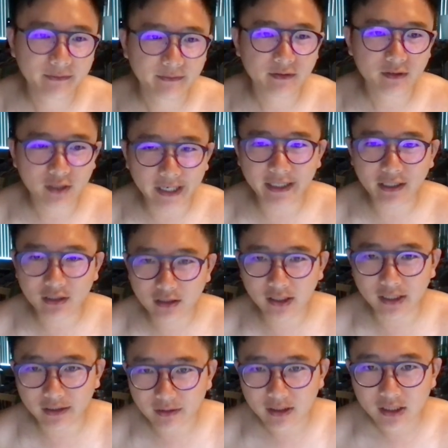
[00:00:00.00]
Right.
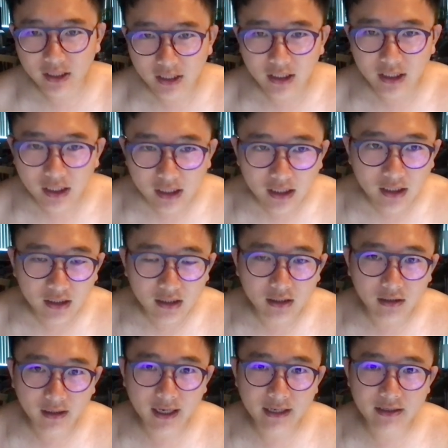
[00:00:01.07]
Good.
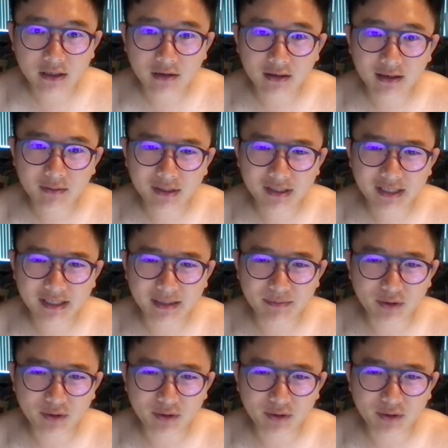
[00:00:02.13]
Okay, so it was a simple